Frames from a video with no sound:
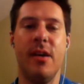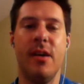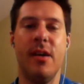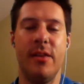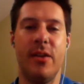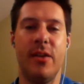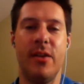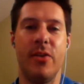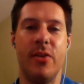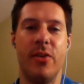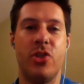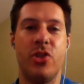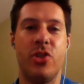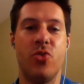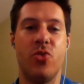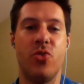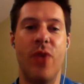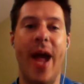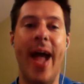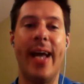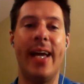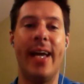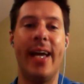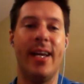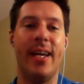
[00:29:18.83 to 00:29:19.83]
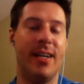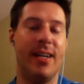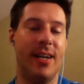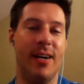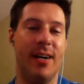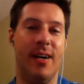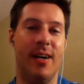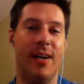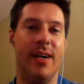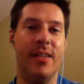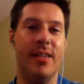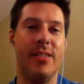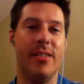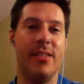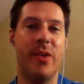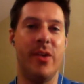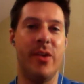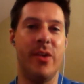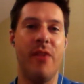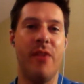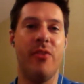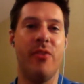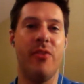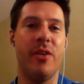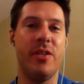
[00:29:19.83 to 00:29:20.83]
There's Dragon Con, so
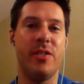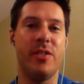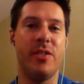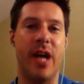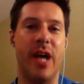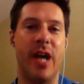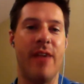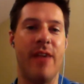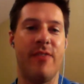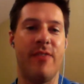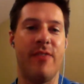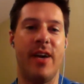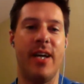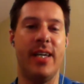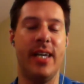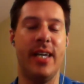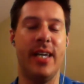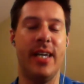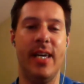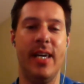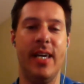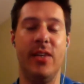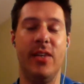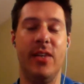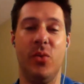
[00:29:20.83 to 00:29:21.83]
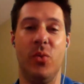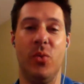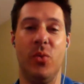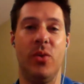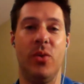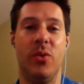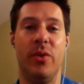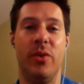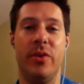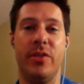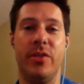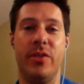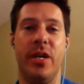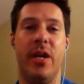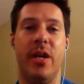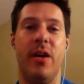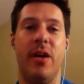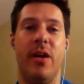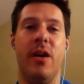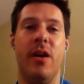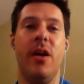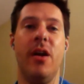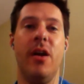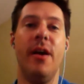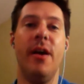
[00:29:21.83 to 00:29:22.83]
every sci-fi geek in the world is
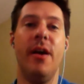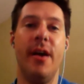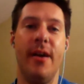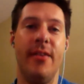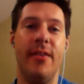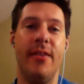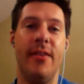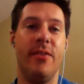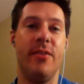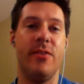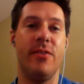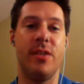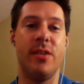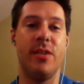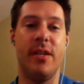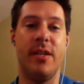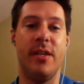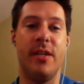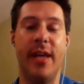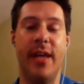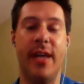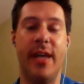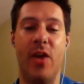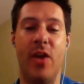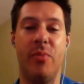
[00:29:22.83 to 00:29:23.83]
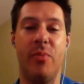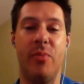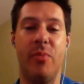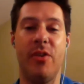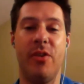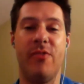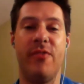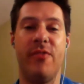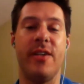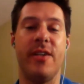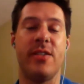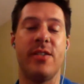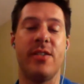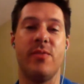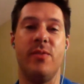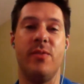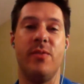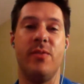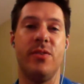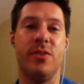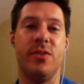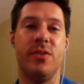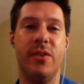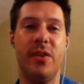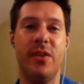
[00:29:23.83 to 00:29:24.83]
here. And then there's the Decatur Book
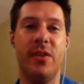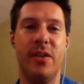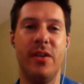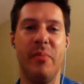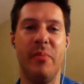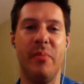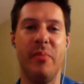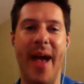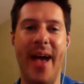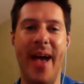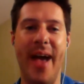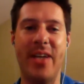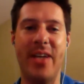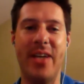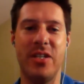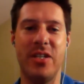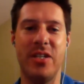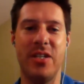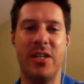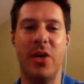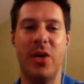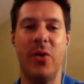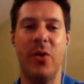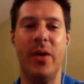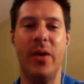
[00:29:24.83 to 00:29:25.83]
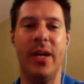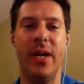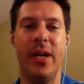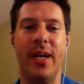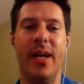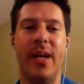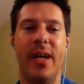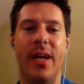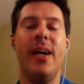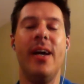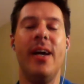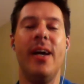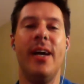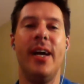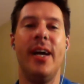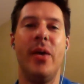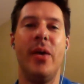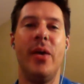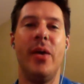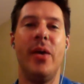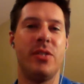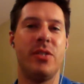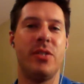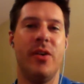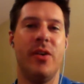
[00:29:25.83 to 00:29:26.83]
Festival. So you can imagine going... It
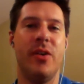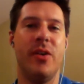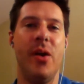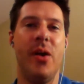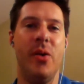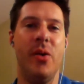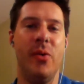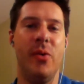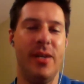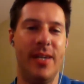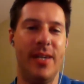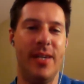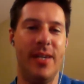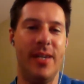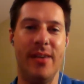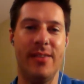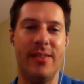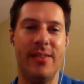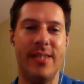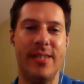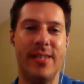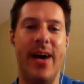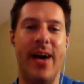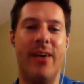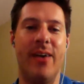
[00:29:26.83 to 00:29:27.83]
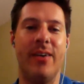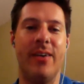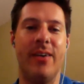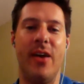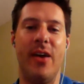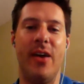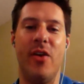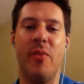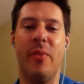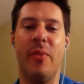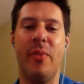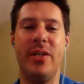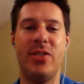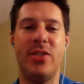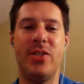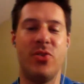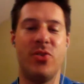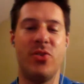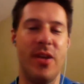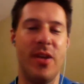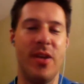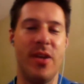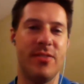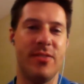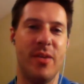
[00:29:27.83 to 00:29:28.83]
was great. We went downtown, and everybody's
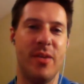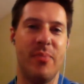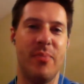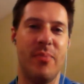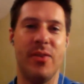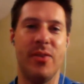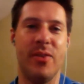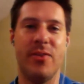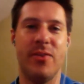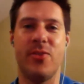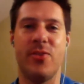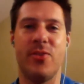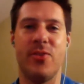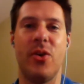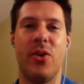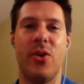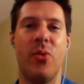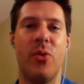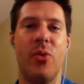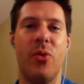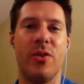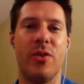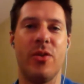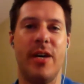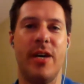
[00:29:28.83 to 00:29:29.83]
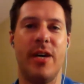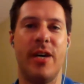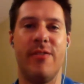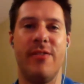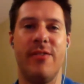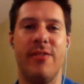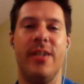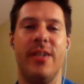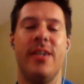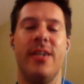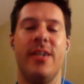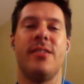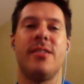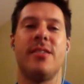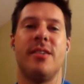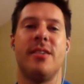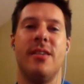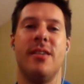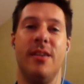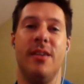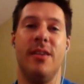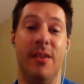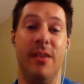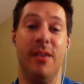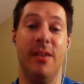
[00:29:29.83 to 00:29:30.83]
dressed up in their Star Wars outfits.
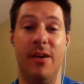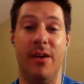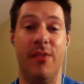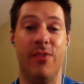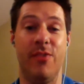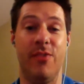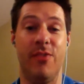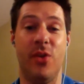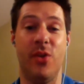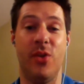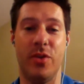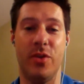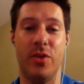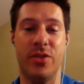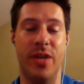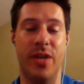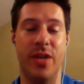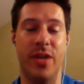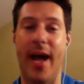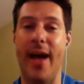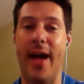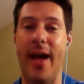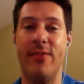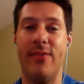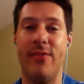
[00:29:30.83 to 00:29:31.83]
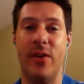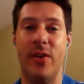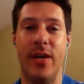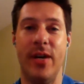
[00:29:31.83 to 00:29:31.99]
And, of course, I have no idea.